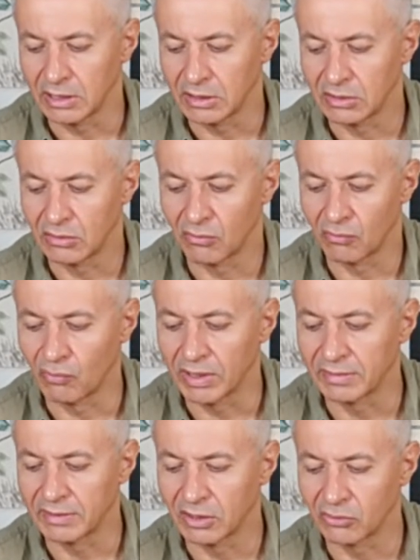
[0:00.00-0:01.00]
What
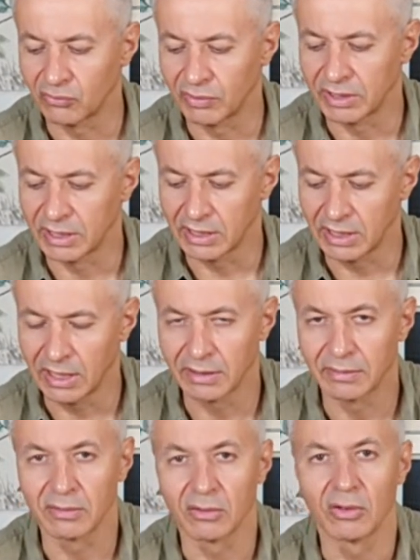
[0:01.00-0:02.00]
they're drinking
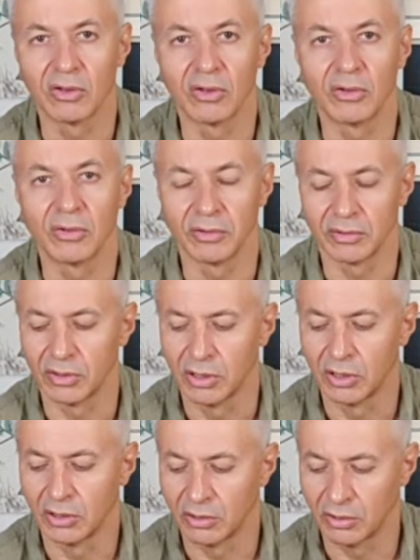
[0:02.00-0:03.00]
has a
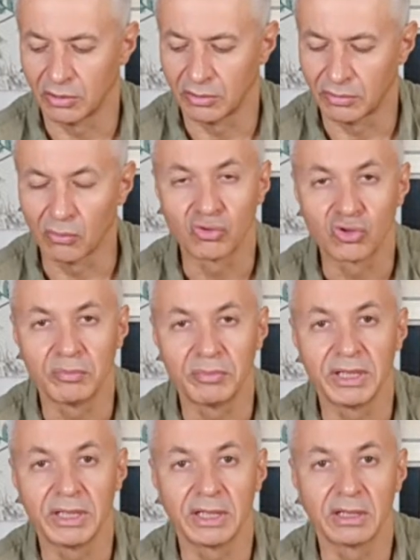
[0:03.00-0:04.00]
social
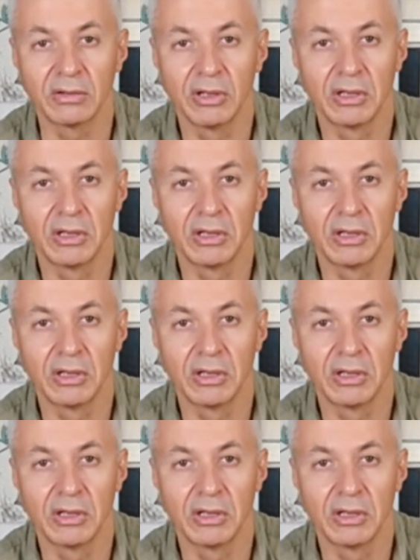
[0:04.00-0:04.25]
meaning,